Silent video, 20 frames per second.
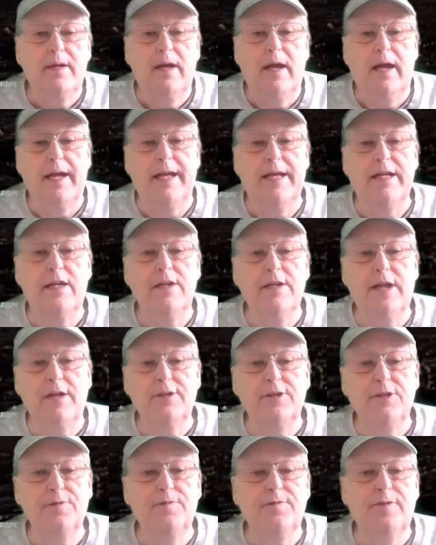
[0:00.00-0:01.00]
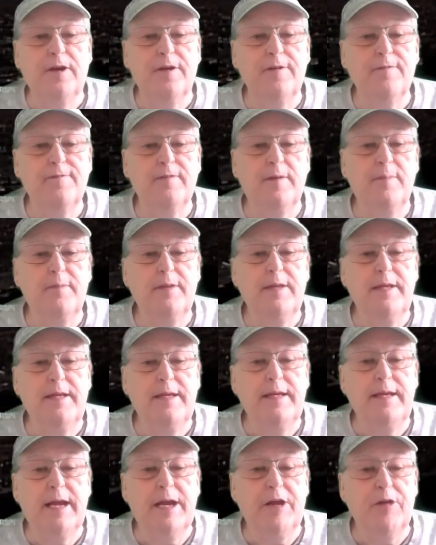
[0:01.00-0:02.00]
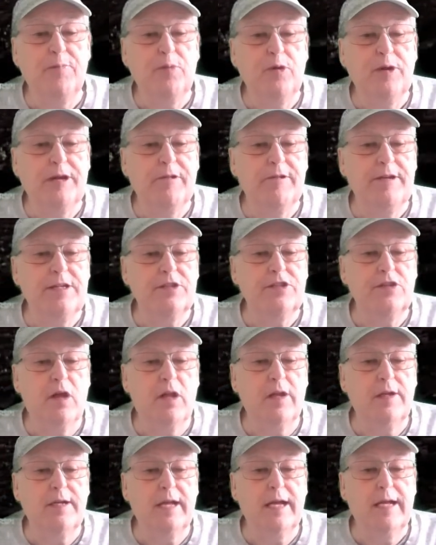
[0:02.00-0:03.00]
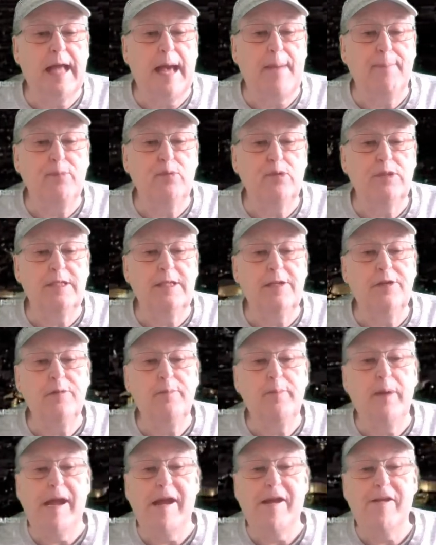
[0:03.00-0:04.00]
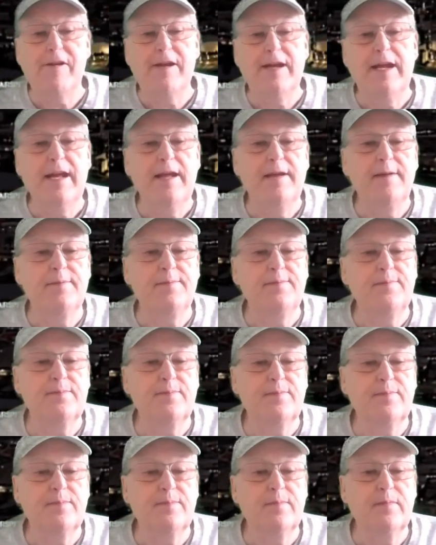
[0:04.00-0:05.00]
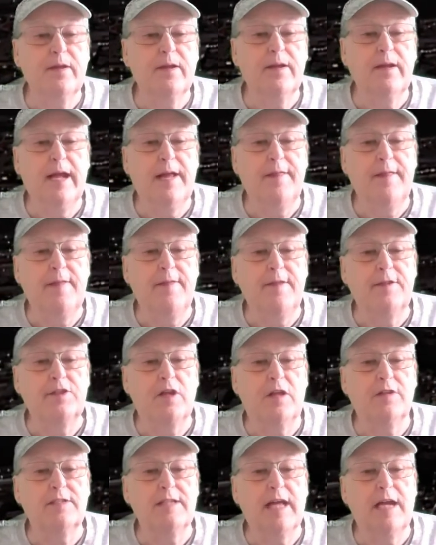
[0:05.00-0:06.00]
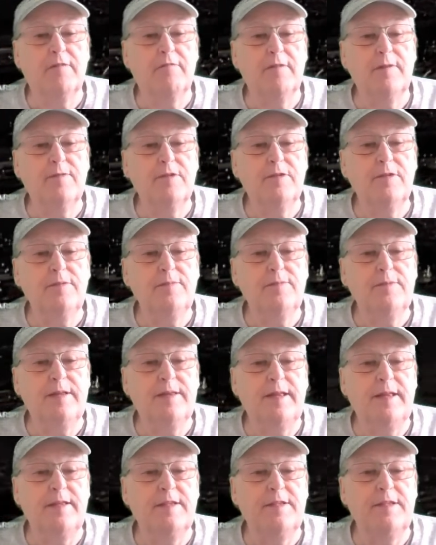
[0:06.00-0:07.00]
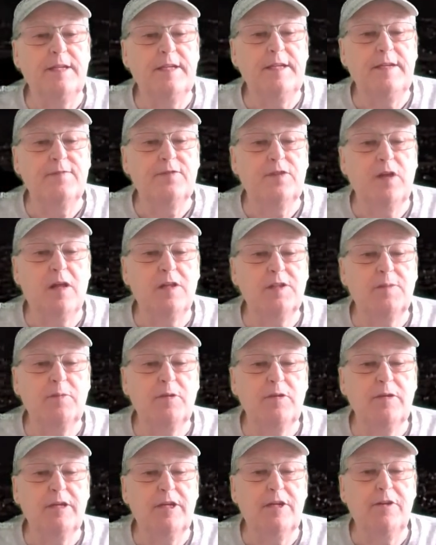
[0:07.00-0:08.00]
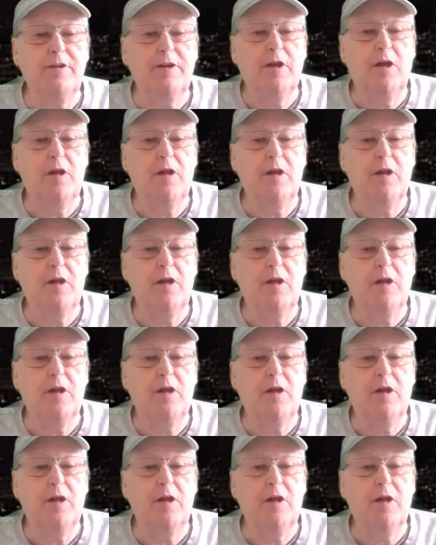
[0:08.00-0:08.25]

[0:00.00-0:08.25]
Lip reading: A hill not too far from the airport area is called Kapitänenberg, and then the Salzach River, and then the city of Salzburg. Here it